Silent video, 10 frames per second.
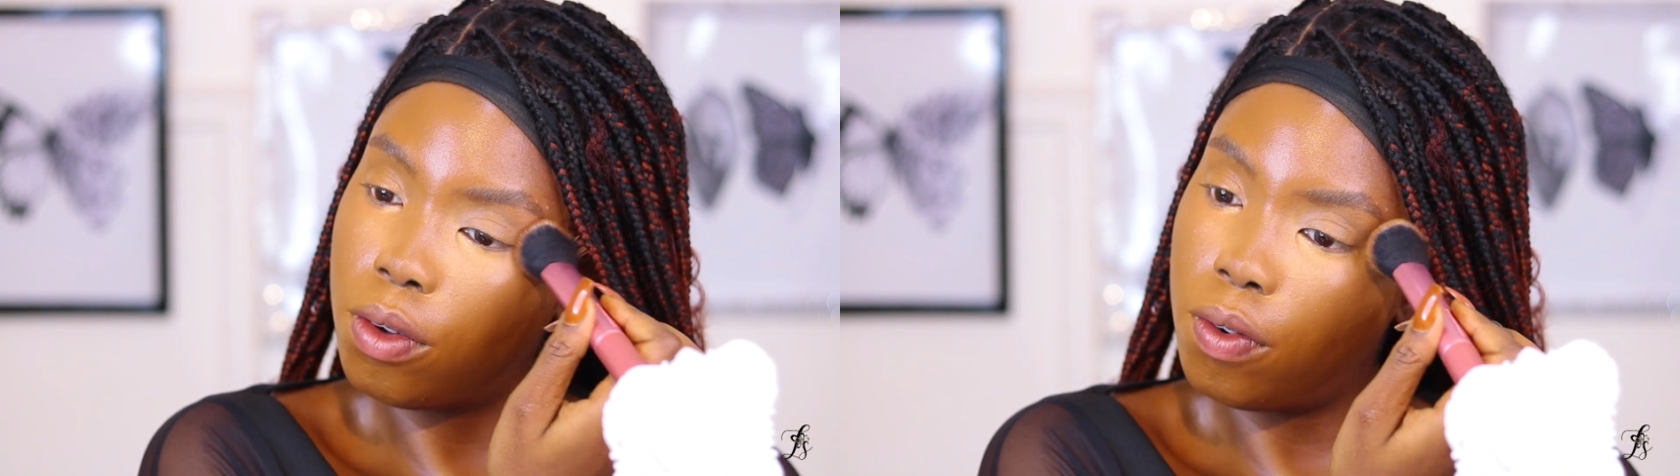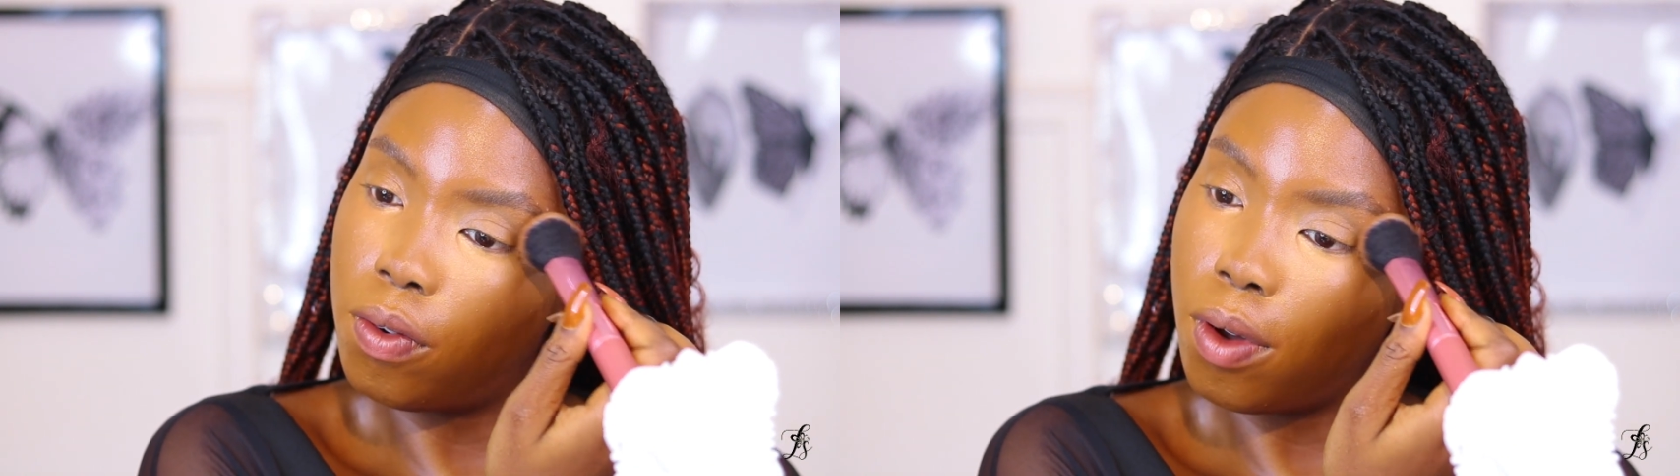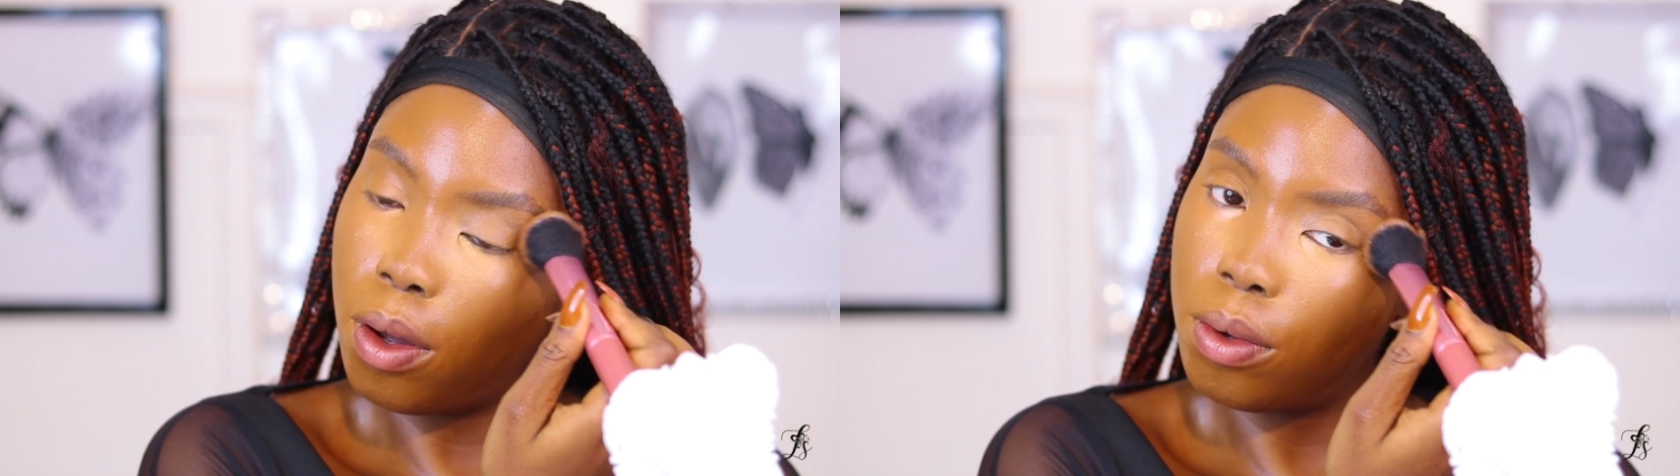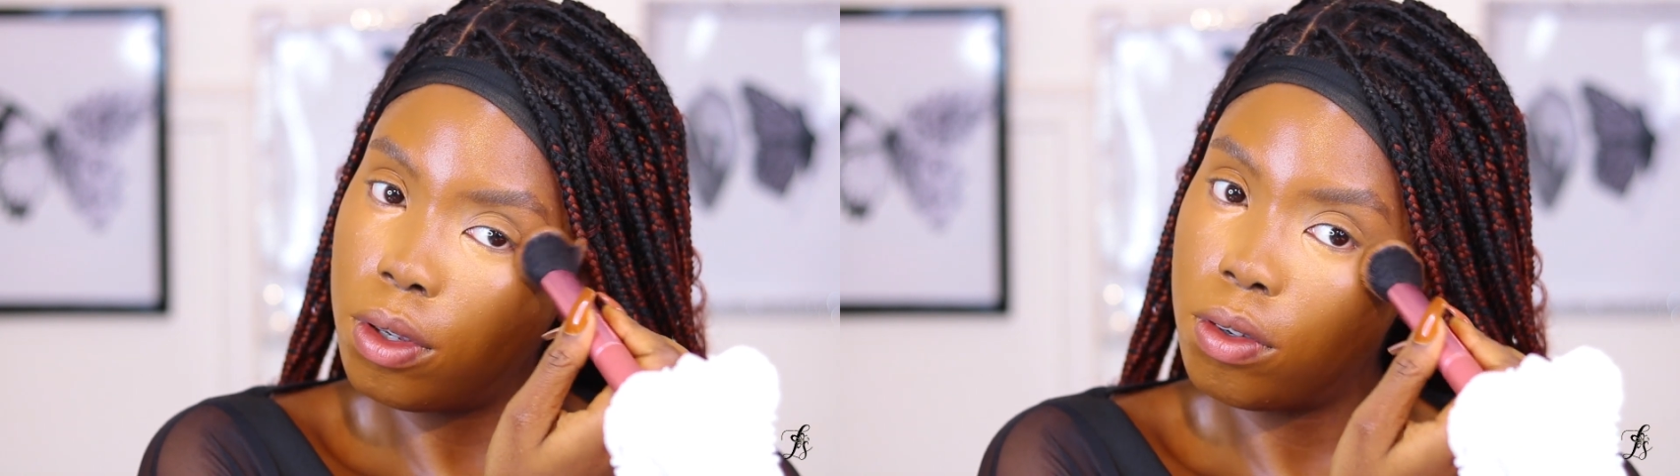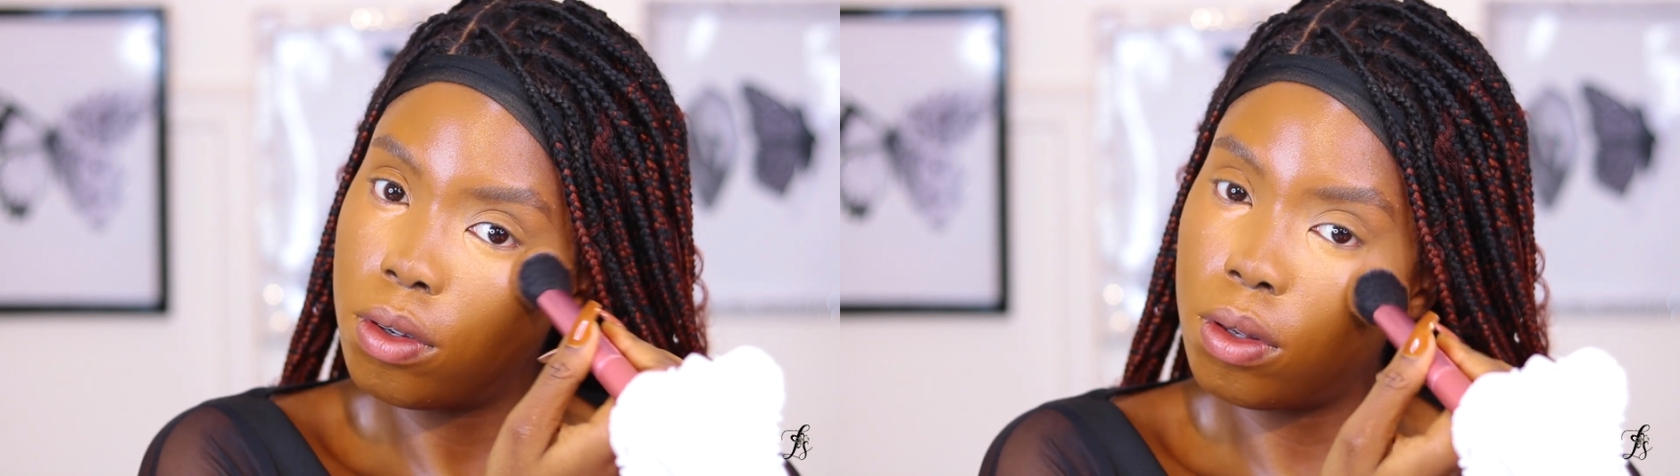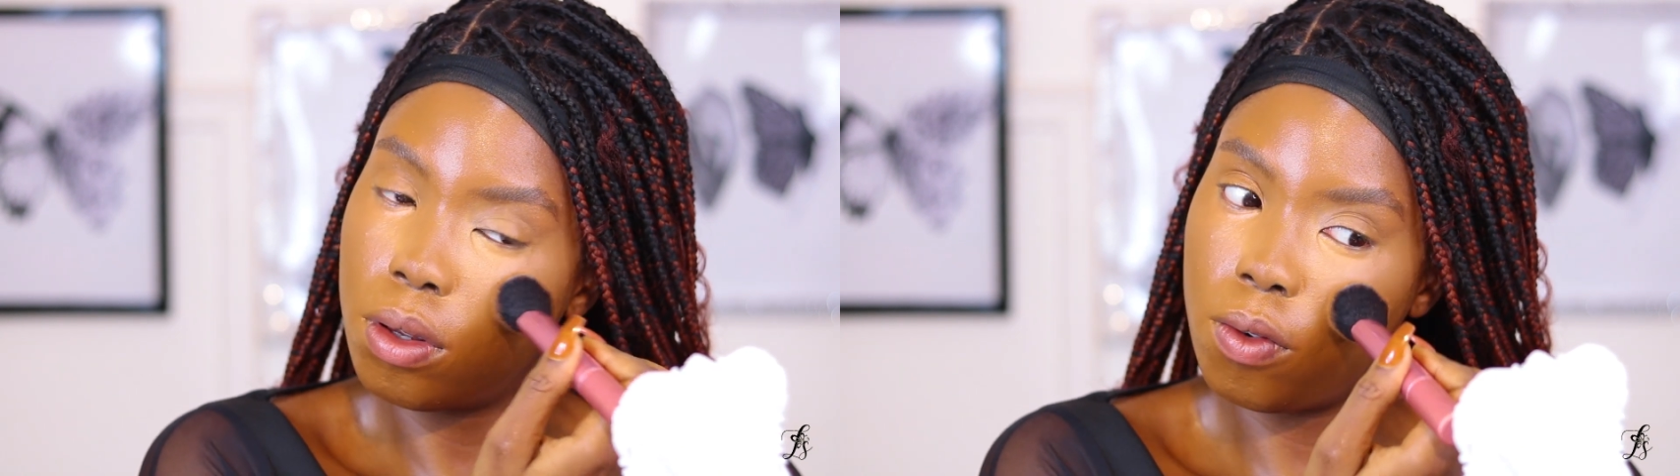your foundation,